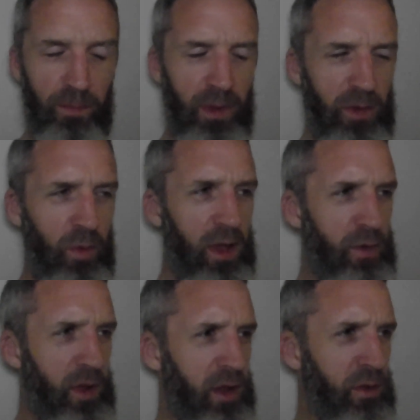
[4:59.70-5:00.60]
been quite
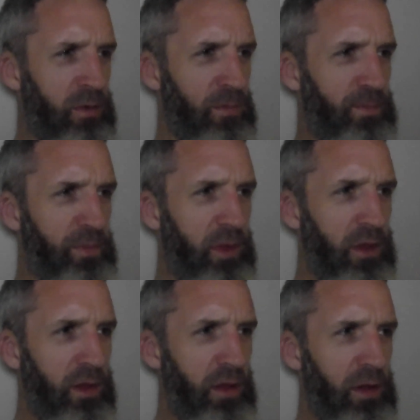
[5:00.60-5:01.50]
critical
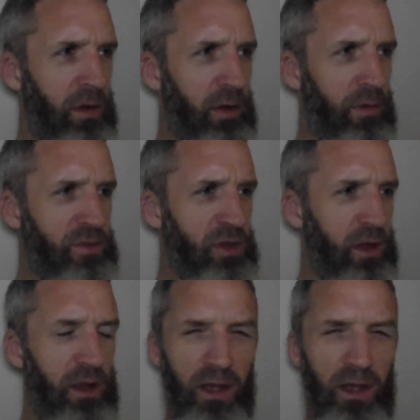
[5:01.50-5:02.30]
of China,